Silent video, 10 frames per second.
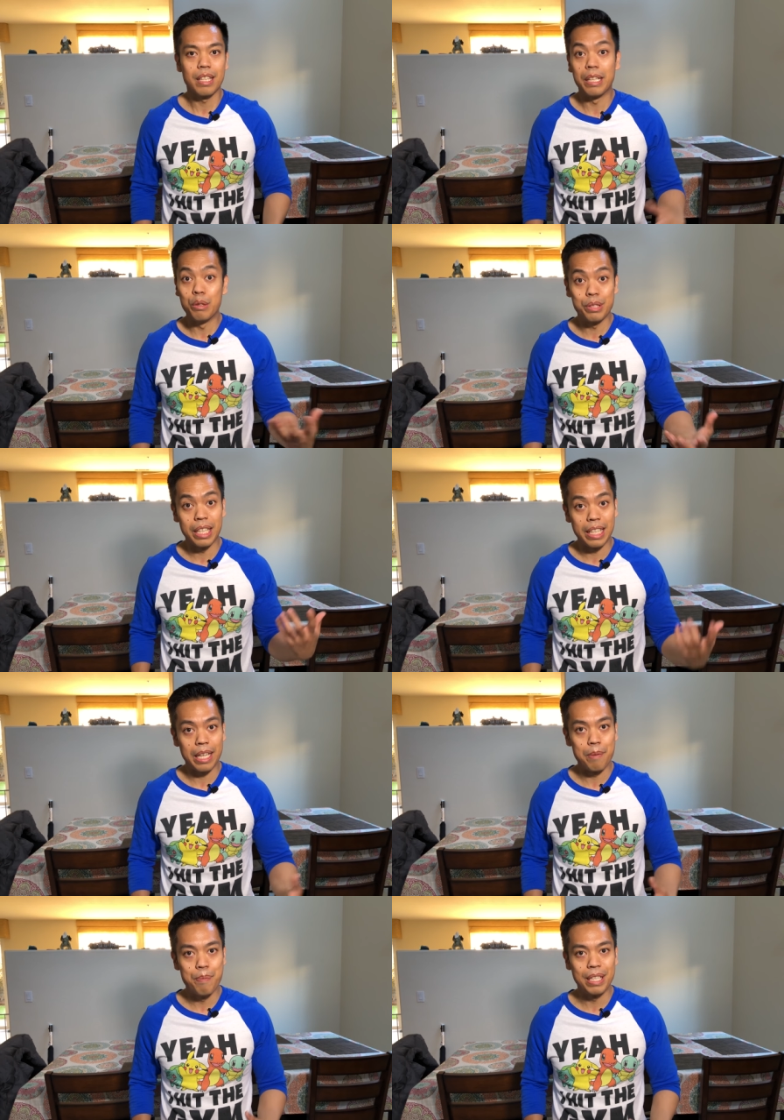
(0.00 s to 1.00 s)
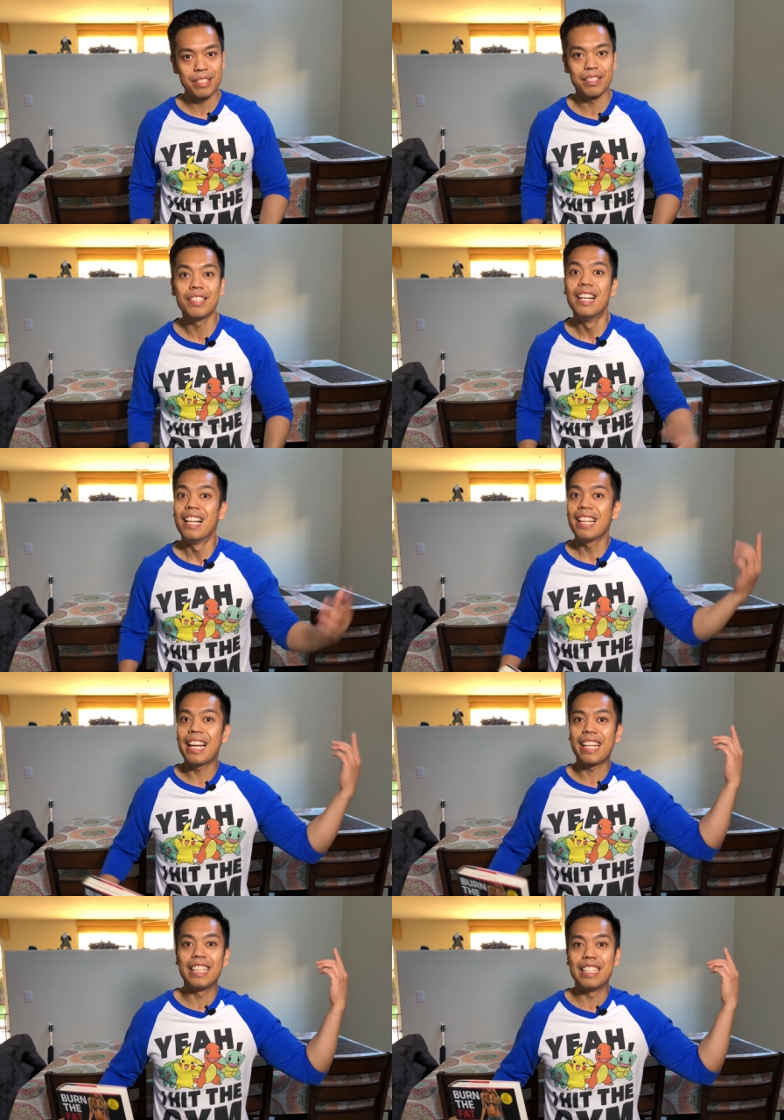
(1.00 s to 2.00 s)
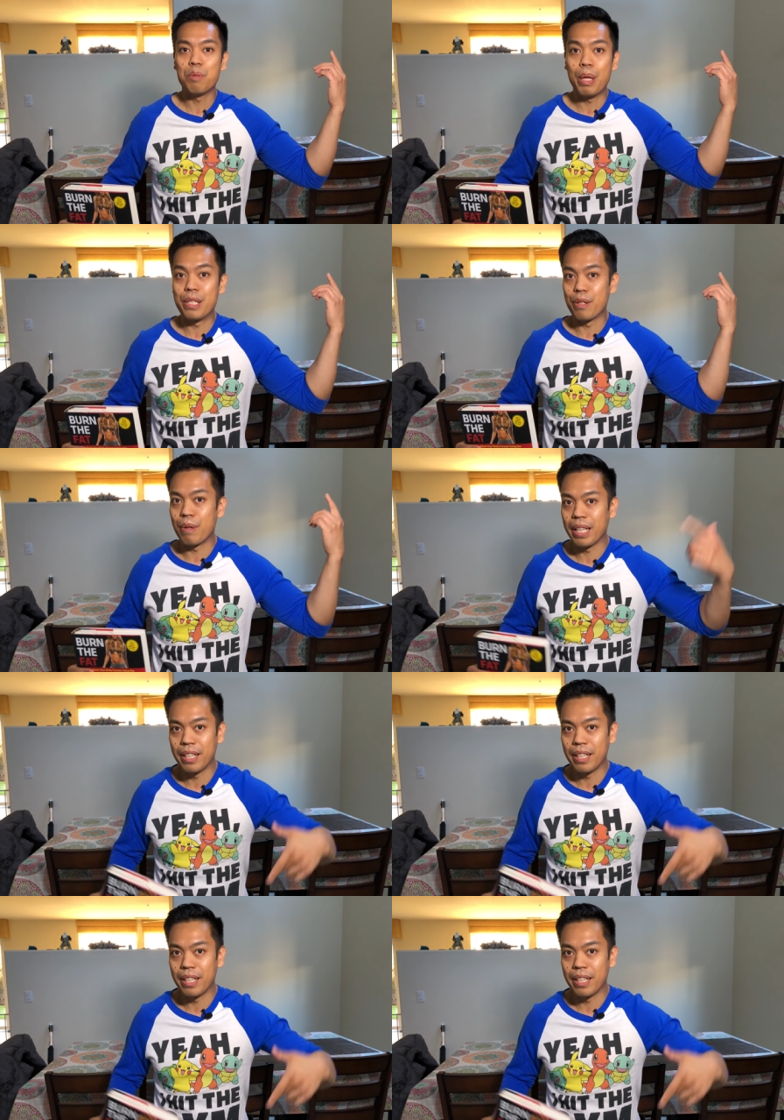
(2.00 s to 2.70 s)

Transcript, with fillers: I'm losing a lot of muscle, like in this picture right